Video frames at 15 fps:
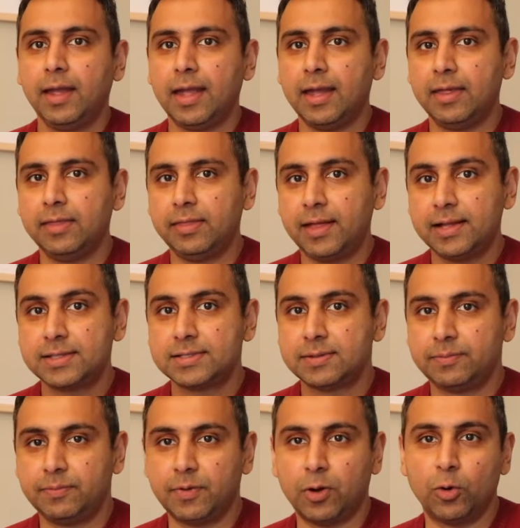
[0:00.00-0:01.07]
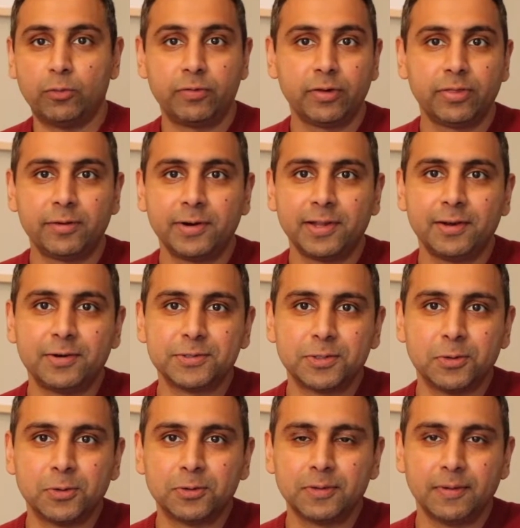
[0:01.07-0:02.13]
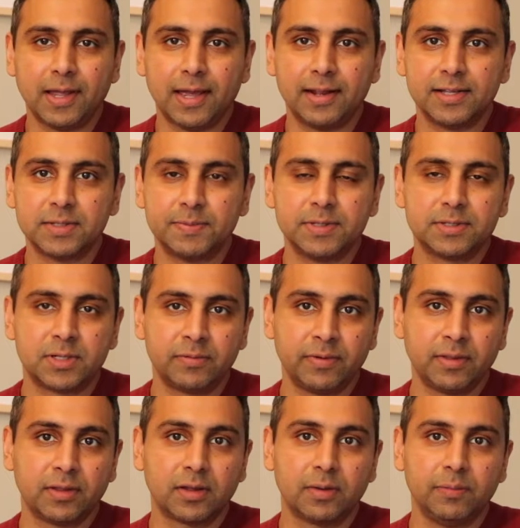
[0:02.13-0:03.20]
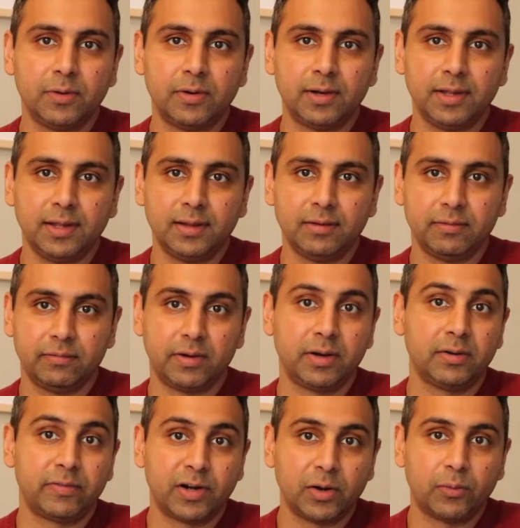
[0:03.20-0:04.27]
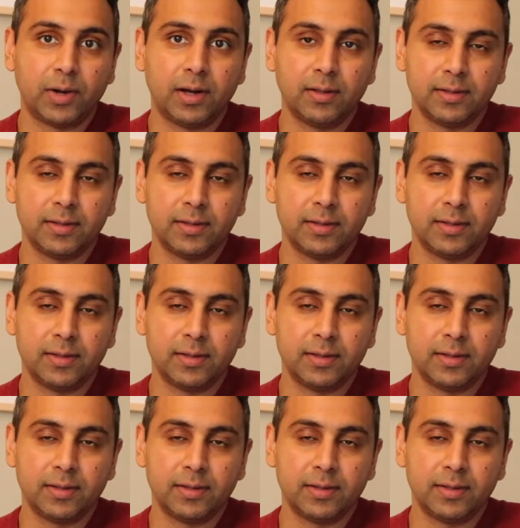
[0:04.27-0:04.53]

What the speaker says: and that's over 30 years old, and it's been serving the community very, very well